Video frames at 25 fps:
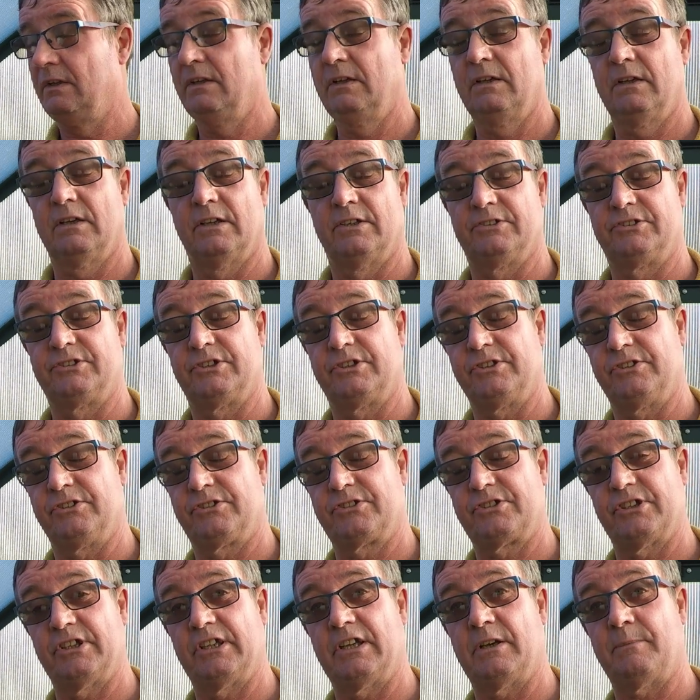As you can
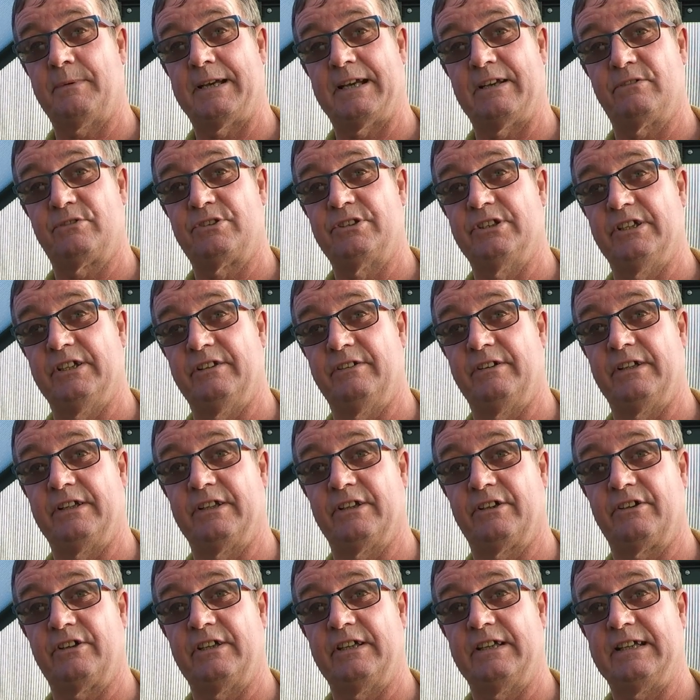see, I'm out here in the
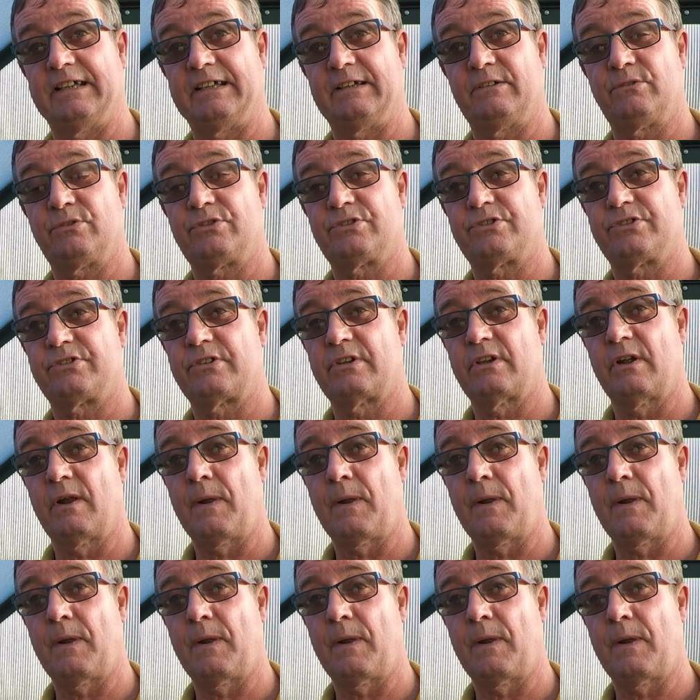greenhouse.